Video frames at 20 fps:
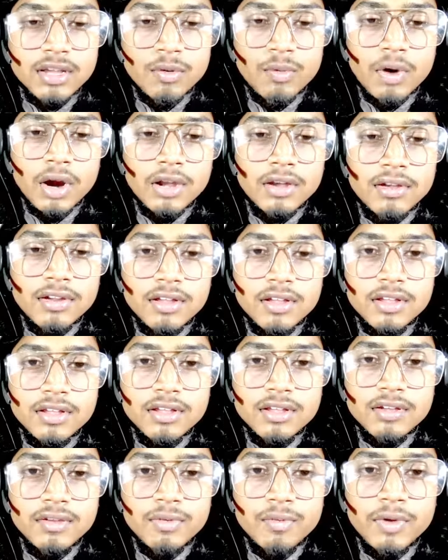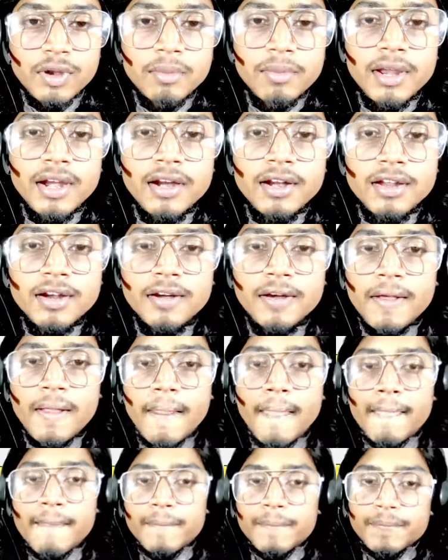what will be returned.
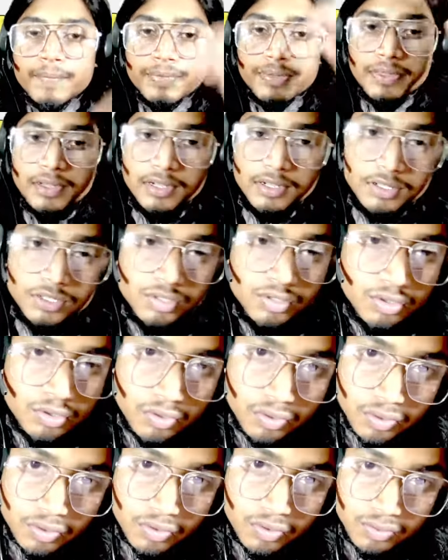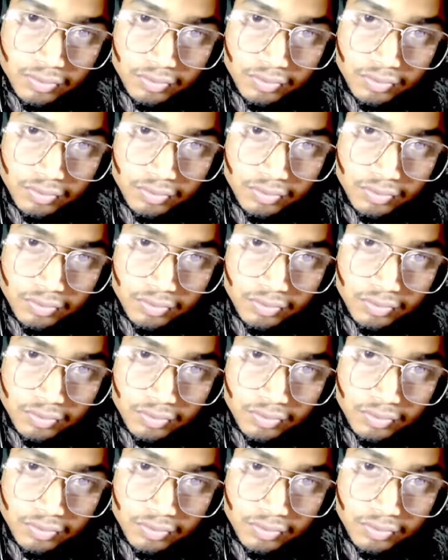And so